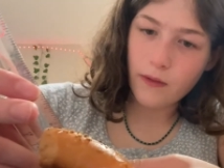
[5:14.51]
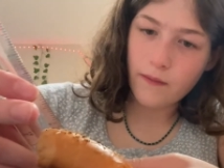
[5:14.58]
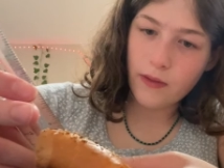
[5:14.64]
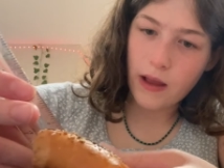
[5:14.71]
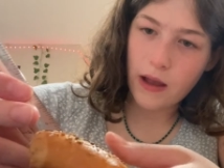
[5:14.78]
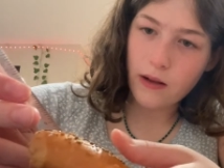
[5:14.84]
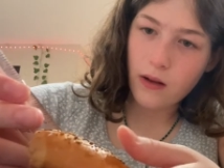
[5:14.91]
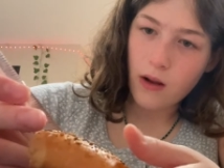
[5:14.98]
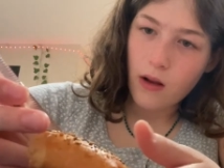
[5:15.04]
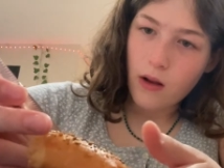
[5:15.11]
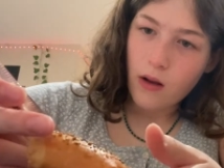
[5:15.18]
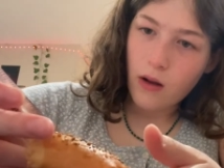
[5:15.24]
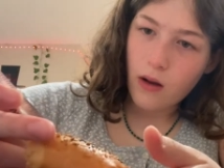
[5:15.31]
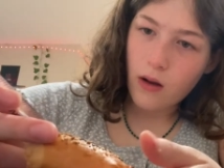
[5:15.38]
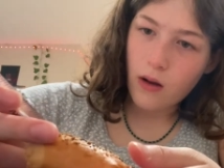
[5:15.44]
flat.
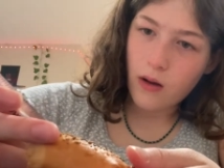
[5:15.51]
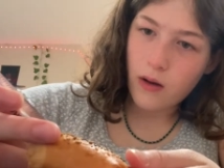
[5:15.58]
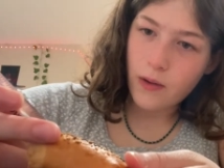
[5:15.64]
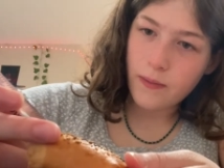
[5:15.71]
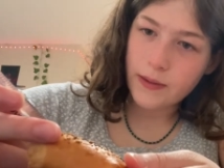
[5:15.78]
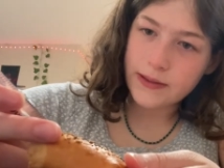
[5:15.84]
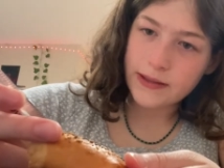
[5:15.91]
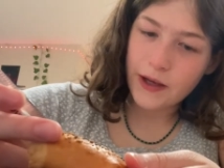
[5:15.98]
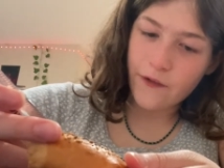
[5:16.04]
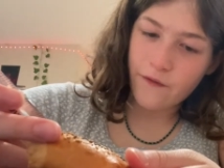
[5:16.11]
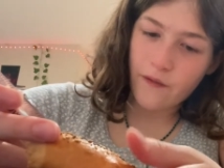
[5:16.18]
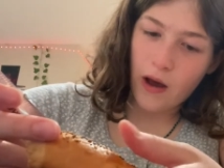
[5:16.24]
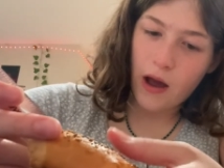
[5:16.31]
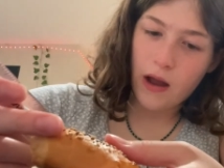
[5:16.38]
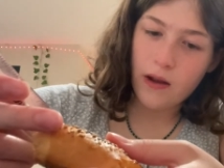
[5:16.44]
It's like
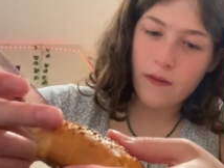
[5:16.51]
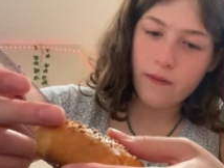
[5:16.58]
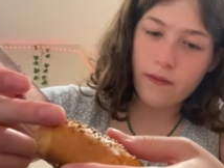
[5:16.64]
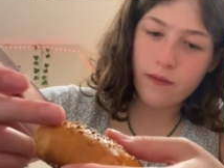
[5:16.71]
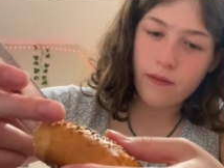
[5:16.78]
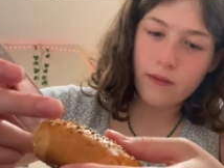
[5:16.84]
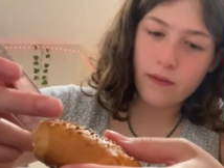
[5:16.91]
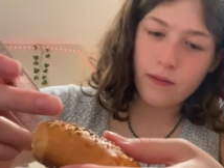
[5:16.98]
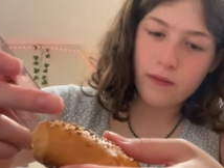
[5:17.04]
5.